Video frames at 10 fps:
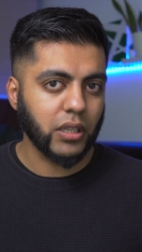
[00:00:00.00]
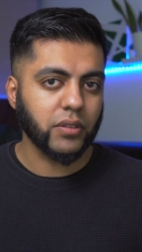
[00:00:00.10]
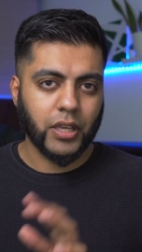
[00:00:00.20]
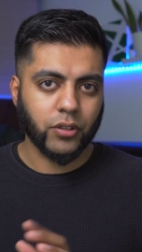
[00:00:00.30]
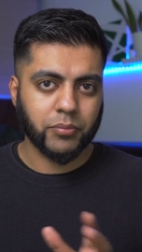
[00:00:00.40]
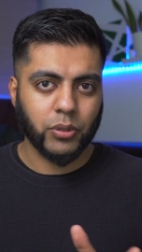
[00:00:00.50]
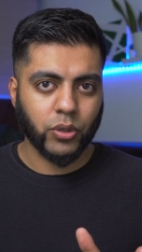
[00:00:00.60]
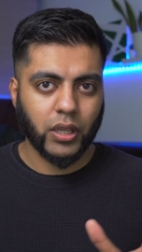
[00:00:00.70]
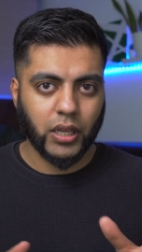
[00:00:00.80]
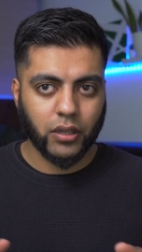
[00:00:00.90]
believe it's going to be
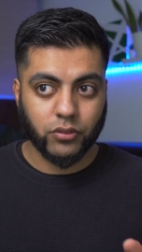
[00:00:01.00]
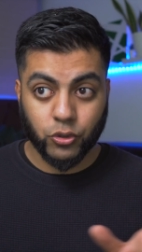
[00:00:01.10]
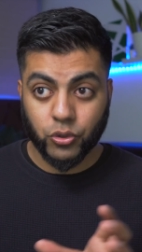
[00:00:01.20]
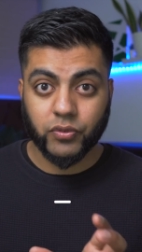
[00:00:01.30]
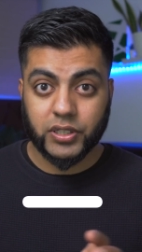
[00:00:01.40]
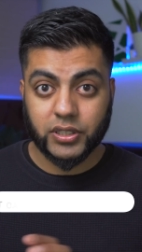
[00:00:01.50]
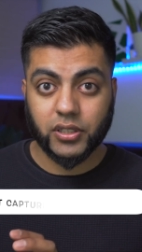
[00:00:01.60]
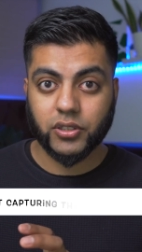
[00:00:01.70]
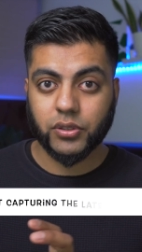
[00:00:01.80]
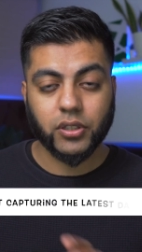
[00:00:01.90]
looking at new
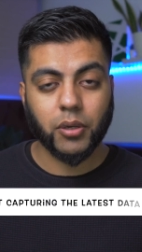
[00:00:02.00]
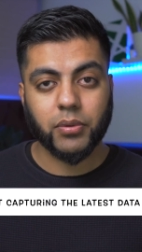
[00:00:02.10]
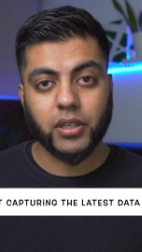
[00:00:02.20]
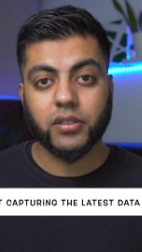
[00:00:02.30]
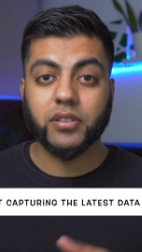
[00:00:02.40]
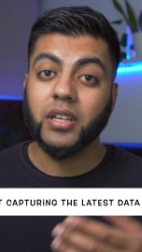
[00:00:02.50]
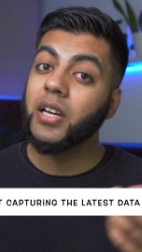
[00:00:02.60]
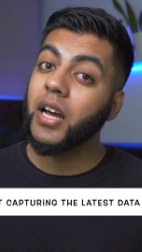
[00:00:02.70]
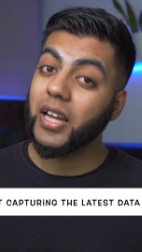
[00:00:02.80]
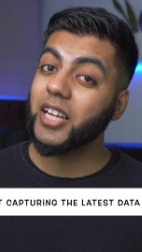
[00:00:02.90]
research in a couple of years.
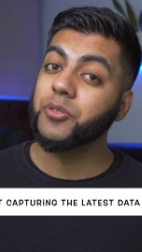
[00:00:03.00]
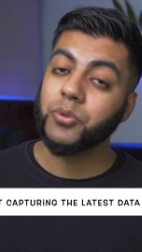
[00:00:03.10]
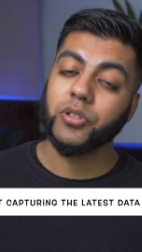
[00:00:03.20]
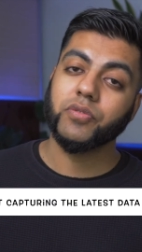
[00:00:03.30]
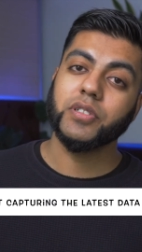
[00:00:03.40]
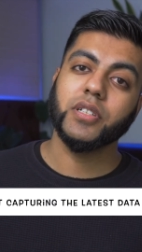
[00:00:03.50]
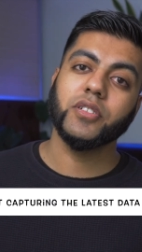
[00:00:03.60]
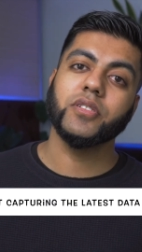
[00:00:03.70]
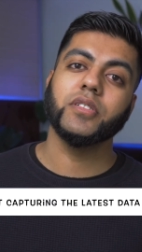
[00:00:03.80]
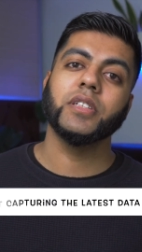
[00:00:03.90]
And as we know as
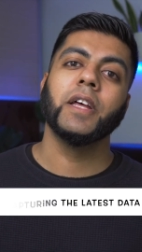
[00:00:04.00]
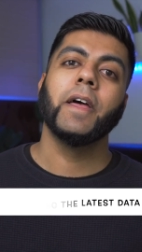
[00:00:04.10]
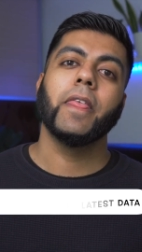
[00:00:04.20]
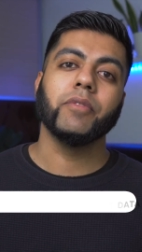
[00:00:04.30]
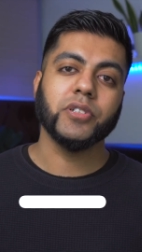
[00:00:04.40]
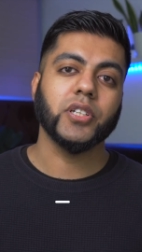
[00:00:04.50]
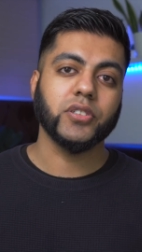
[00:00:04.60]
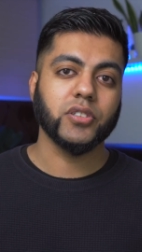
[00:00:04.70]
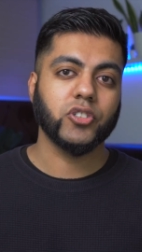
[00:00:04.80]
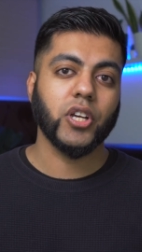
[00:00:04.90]
researchers, research
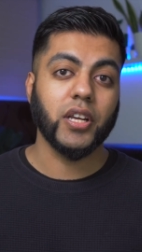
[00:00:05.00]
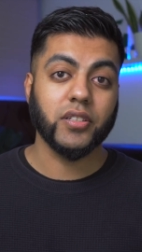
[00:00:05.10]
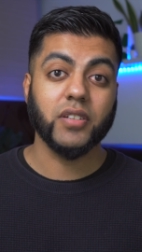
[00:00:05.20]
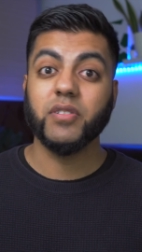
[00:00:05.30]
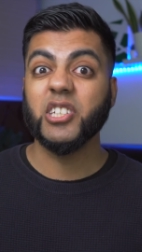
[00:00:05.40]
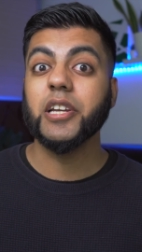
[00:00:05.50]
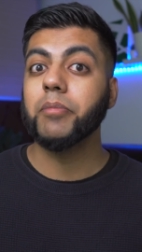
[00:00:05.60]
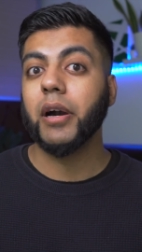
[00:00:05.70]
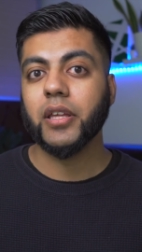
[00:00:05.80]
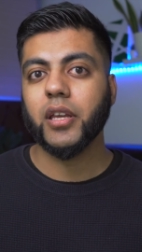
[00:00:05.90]
does change even year
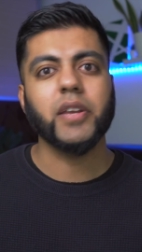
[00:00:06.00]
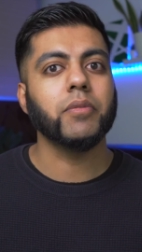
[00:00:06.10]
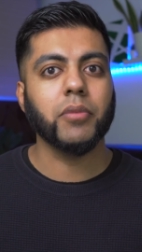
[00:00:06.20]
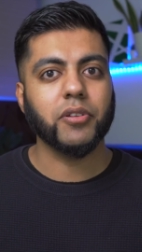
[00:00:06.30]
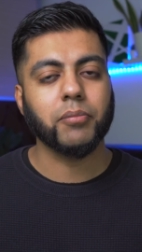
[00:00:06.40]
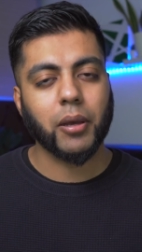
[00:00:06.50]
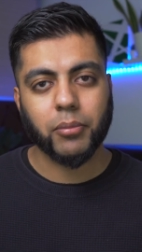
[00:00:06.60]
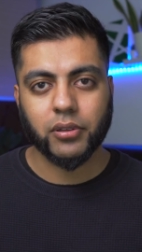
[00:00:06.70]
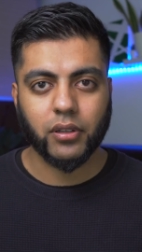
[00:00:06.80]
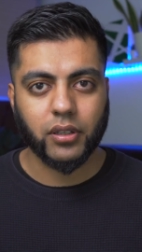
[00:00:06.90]
by year, even month by
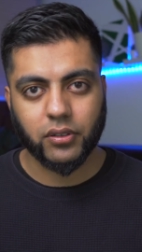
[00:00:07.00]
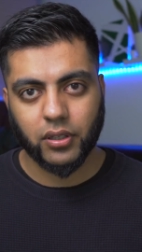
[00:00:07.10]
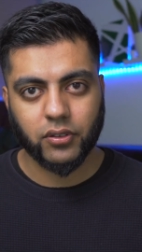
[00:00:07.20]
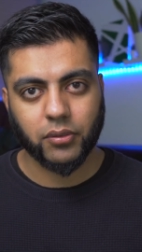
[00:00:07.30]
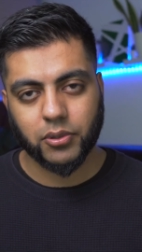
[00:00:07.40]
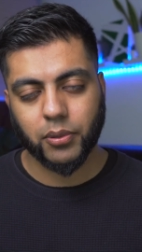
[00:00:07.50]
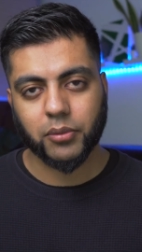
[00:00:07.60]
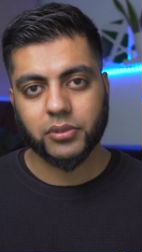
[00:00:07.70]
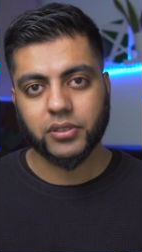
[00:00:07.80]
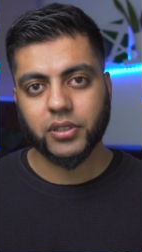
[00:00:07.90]
month in, in some
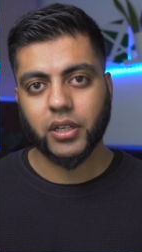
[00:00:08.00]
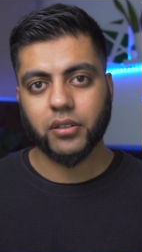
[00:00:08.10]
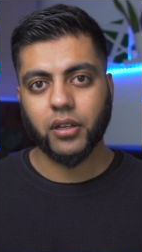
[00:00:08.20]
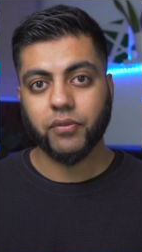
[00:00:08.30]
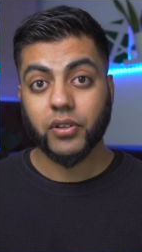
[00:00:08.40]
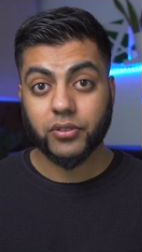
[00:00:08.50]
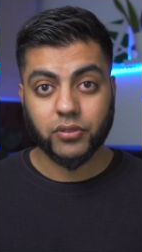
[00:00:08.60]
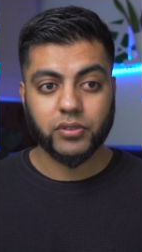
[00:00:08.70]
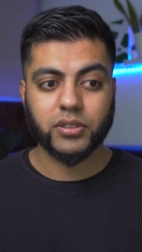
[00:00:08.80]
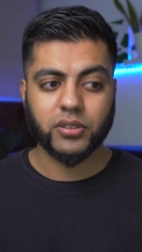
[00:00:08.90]
departments and fields
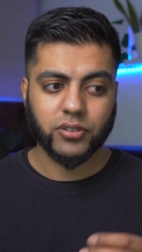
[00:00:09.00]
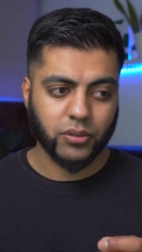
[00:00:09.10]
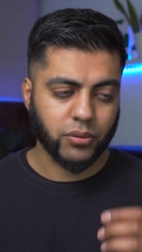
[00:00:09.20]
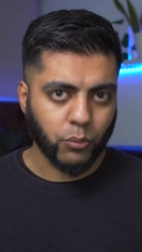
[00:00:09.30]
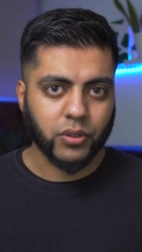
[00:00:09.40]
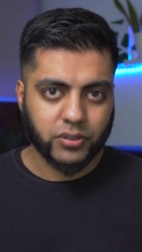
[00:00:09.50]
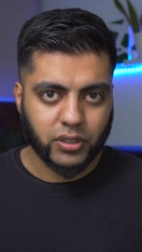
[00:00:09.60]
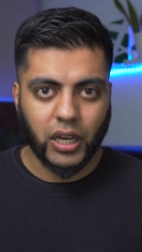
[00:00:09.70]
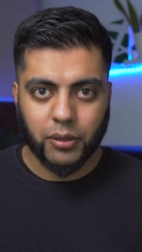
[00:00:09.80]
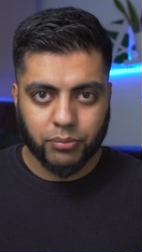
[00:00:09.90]
of research. So once
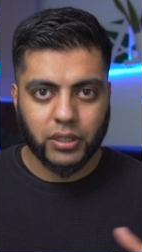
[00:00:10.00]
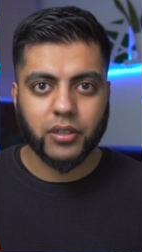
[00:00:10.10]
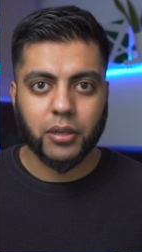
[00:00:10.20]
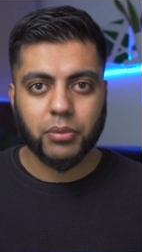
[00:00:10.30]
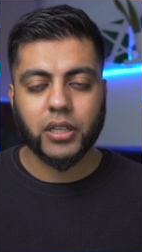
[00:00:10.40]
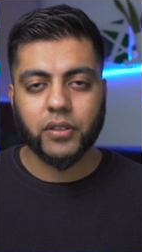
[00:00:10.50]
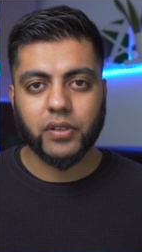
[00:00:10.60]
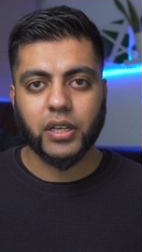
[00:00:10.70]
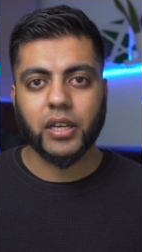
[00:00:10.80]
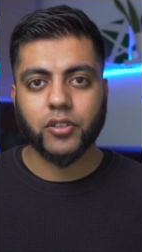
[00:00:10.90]
I, be- I believe
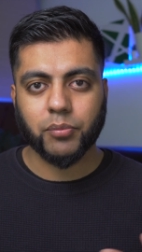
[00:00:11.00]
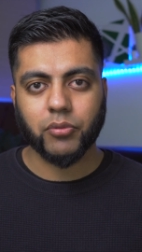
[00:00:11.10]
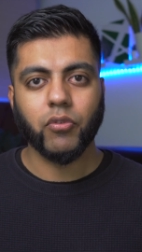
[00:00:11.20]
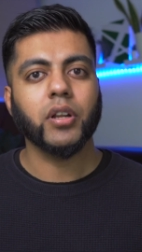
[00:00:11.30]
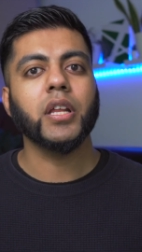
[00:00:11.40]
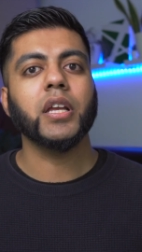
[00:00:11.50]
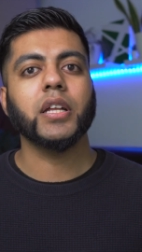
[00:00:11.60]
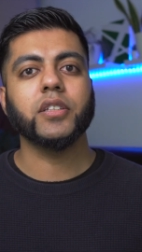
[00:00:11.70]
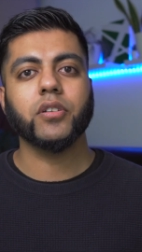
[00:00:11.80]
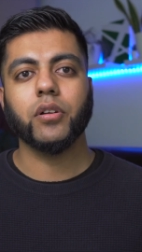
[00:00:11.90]
it gets up and running
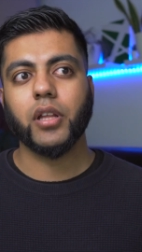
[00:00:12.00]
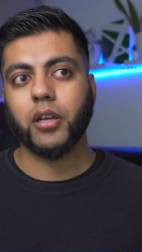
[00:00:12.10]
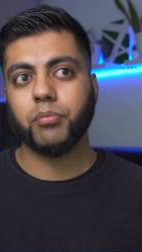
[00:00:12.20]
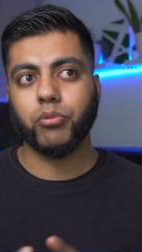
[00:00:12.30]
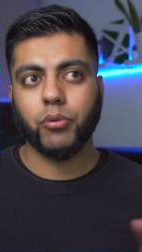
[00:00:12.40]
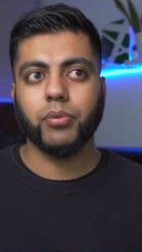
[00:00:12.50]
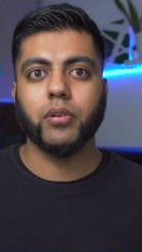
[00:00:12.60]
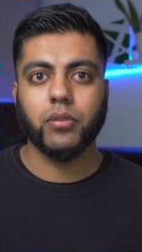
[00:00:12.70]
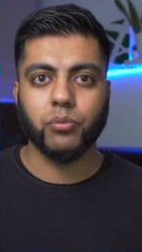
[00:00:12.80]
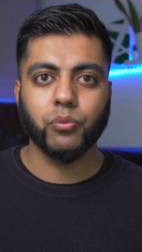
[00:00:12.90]
and it's got like a
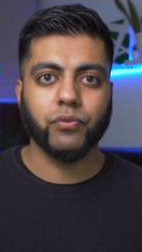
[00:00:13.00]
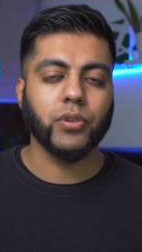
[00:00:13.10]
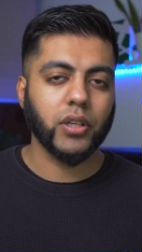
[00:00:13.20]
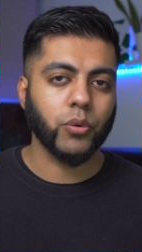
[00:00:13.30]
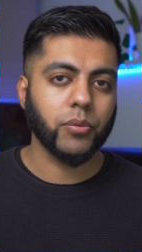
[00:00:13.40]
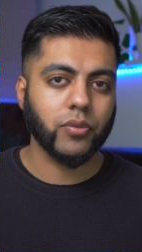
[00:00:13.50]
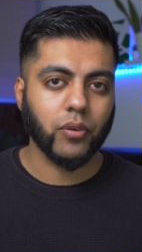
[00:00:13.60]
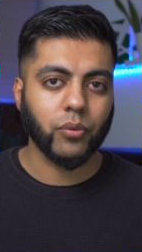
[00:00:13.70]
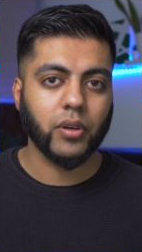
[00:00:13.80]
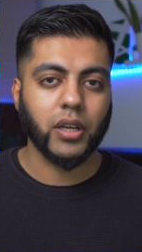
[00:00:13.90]
proper, fully equipped
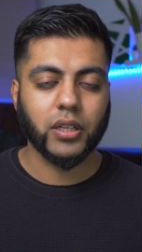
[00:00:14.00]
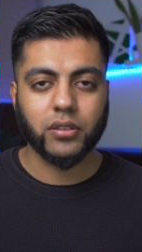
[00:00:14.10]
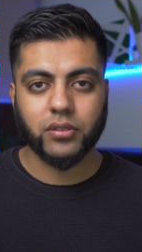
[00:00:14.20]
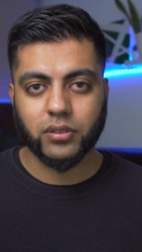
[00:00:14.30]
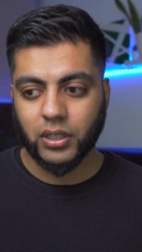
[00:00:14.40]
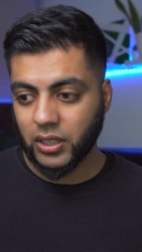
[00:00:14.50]
software, it can